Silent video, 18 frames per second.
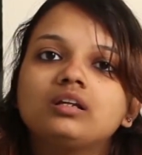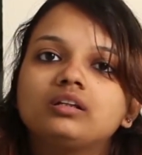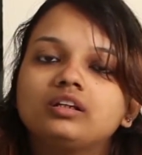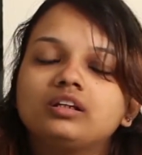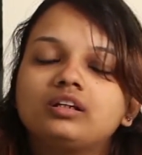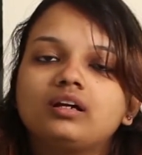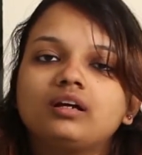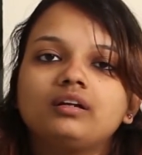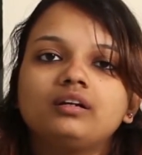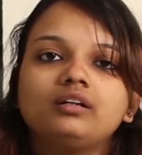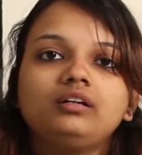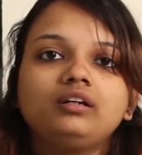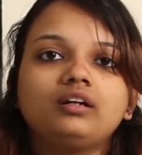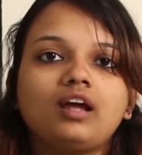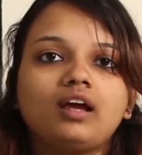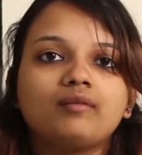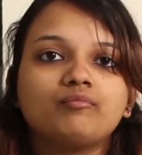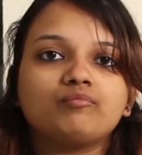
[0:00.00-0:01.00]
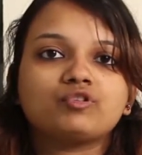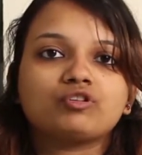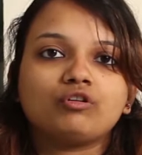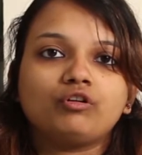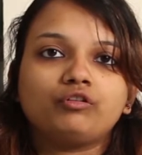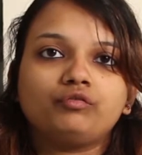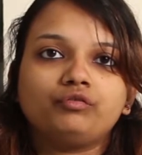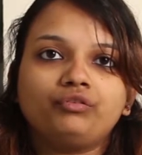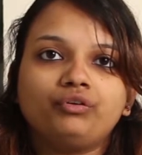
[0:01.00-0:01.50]
the current time
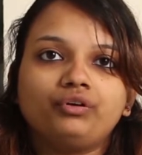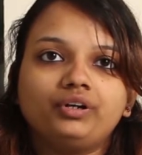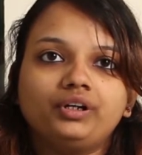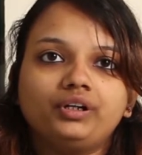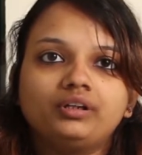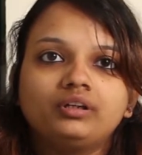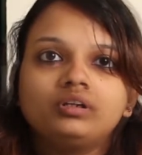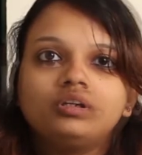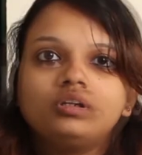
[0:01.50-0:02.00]
slot for it.